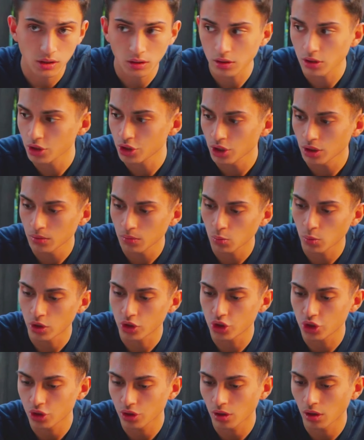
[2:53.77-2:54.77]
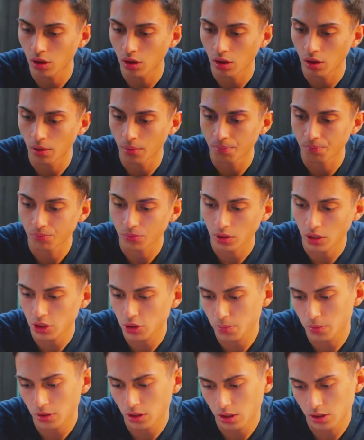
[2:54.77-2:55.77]
seal cushion, which it's
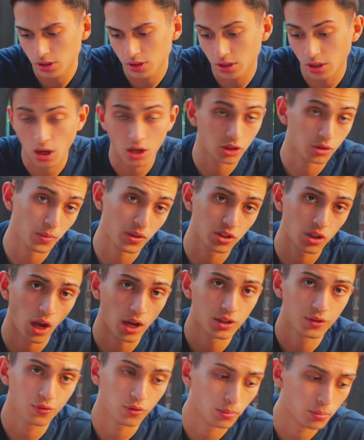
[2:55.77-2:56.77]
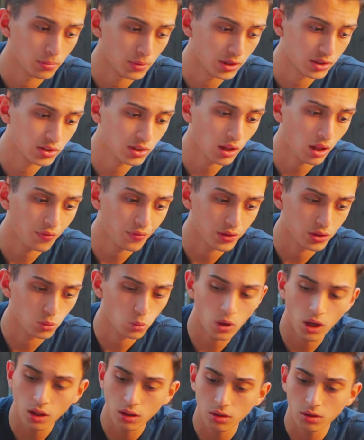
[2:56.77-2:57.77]
the customized size for myself as
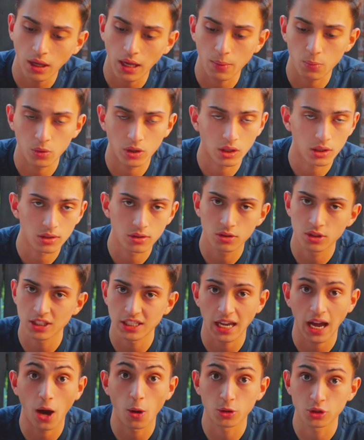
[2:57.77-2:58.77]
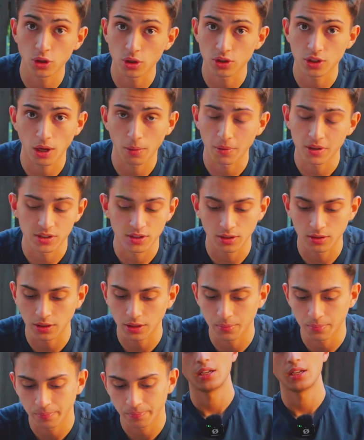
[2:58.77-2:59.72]
well, and we're gonna see how it turns out basically.